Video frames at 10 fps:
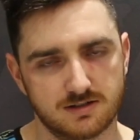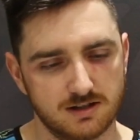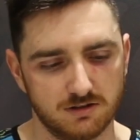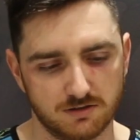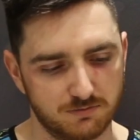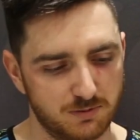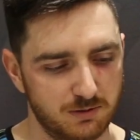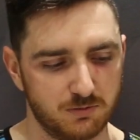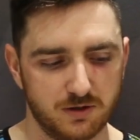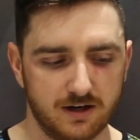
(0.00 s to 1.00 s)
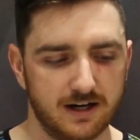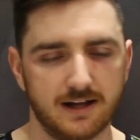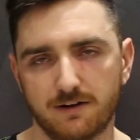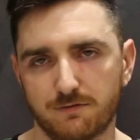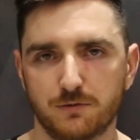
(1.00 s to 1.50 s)
you see a lot of people wearing
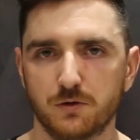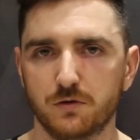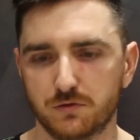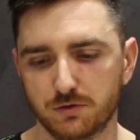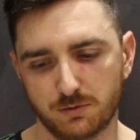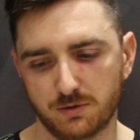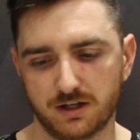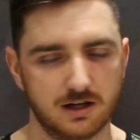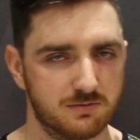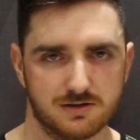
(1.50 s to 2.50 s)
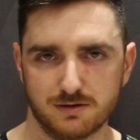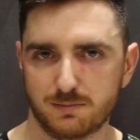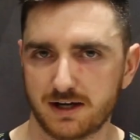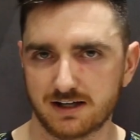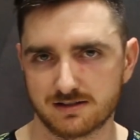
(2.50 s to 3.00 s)
out that forefoot, but when it comes to the
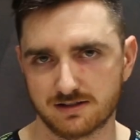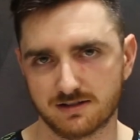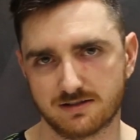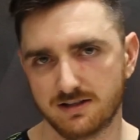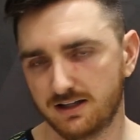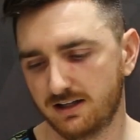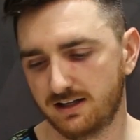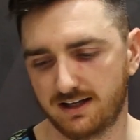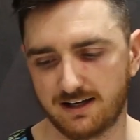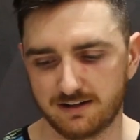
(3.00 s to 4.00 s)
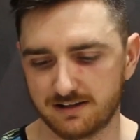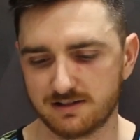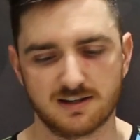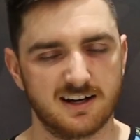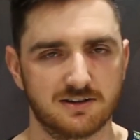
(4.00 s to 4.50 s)
Pegasus,
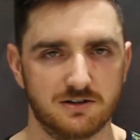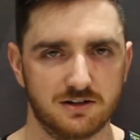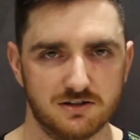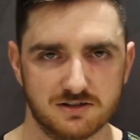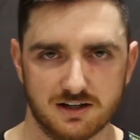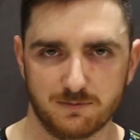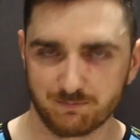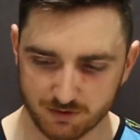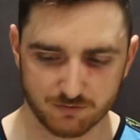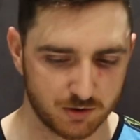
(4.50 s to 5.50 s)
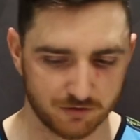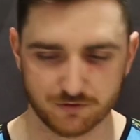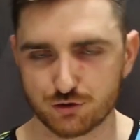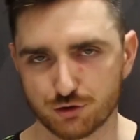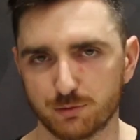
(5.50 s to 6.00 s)
these are kind of using that bit more of
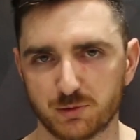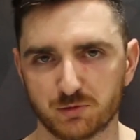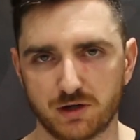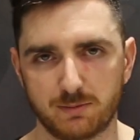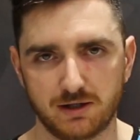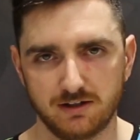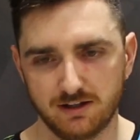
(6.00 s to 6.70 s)
a durable rubber,